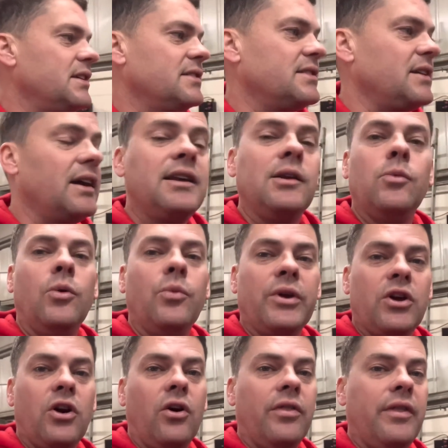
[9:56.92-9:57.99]
exactly what we
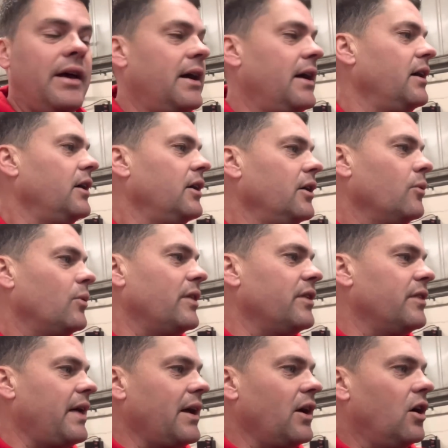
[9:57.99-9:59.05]
got there,
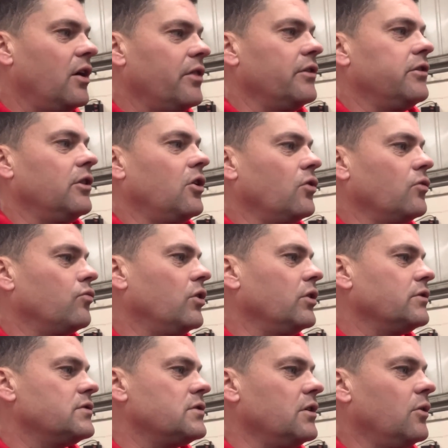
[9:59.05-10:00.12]
whether they are those long
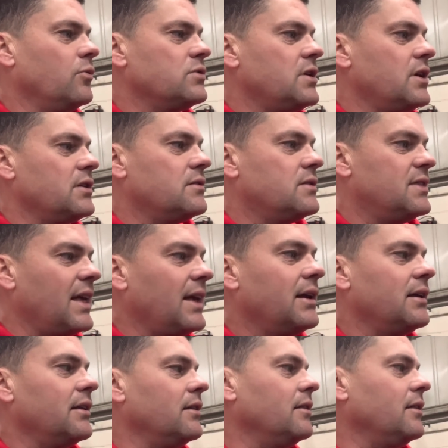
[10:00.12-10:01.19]
rods that I was
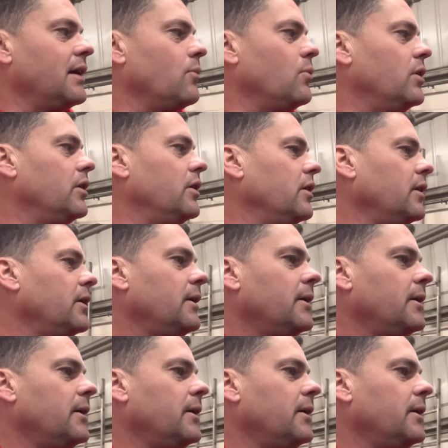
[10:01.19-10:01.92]
thinking that they were.